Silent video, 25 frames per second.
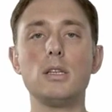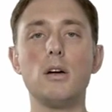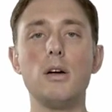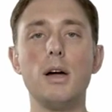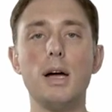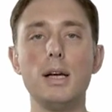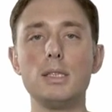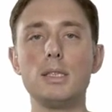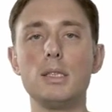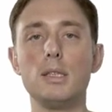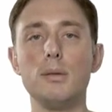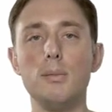our
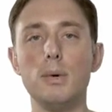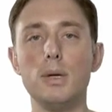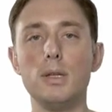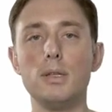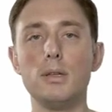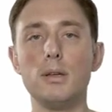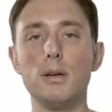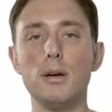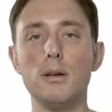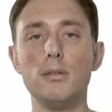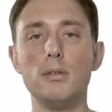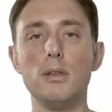estimate
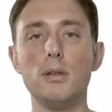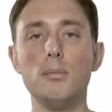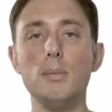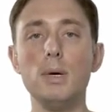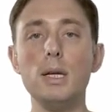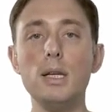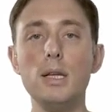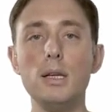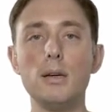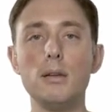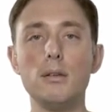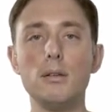of the
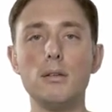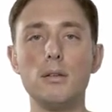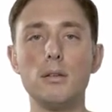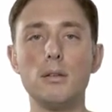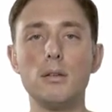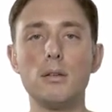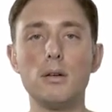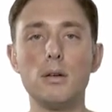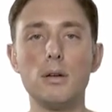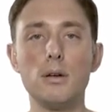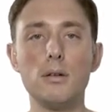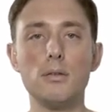median
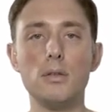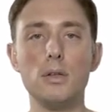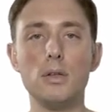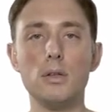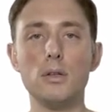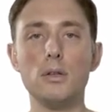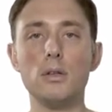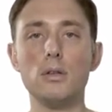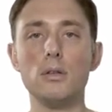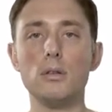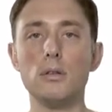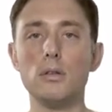of
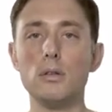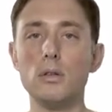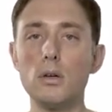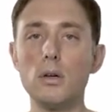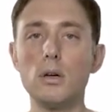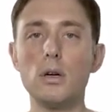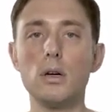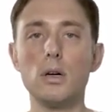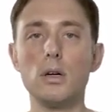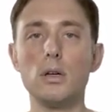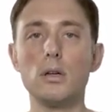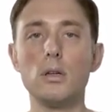the
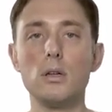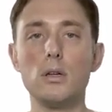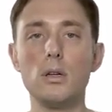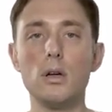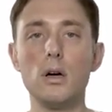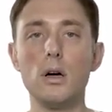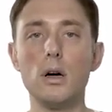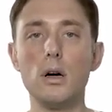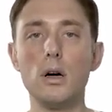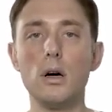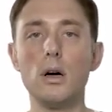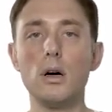
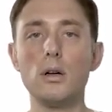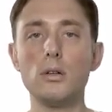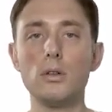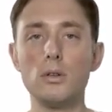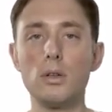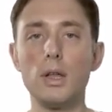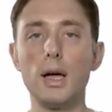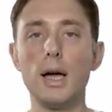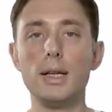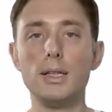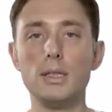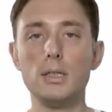
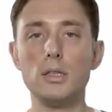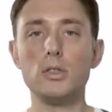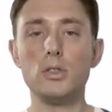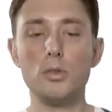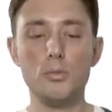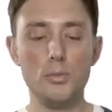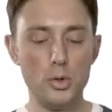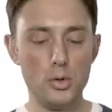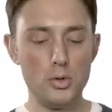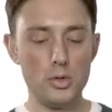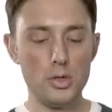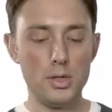underlying
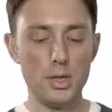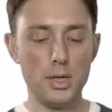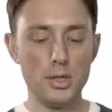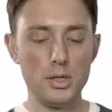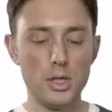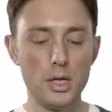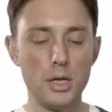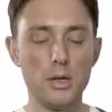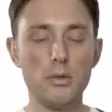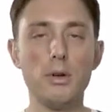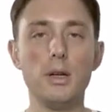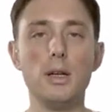distribution that
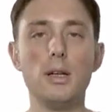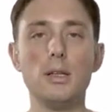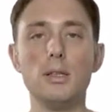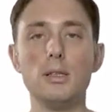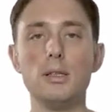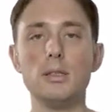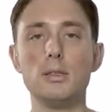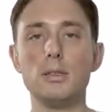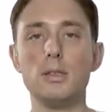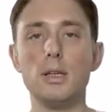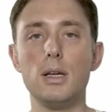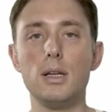generated
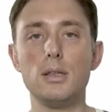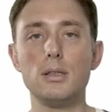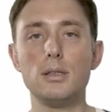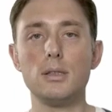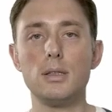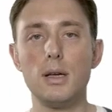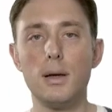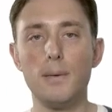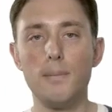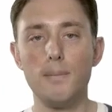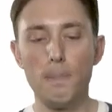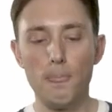this data
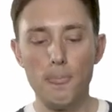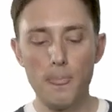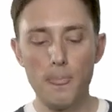set.